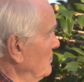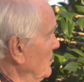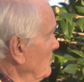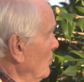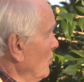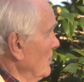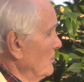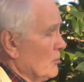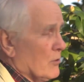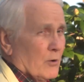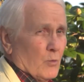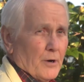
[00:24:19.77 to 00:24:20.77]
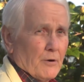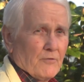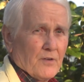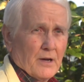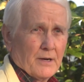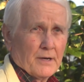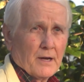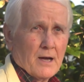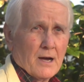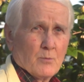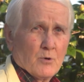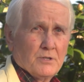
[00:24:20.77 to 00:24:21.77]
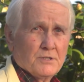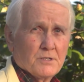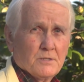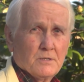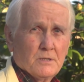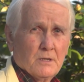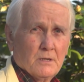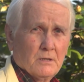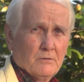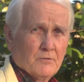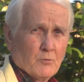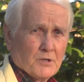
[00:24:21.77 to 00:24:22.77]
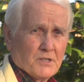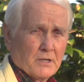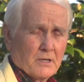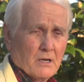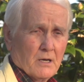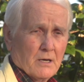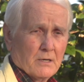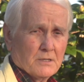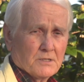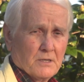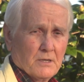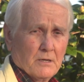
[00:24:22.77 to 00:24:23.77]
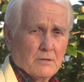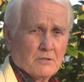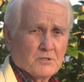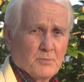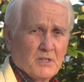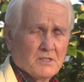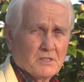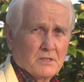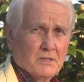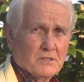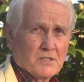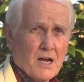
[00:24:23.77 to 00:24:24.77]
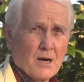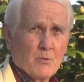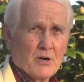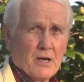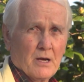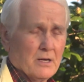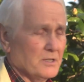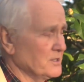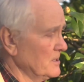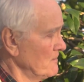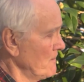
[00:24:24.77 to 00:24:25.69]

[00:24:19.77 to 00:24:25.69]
but more and more we are finding hybrids of reticulatas and other species hybridized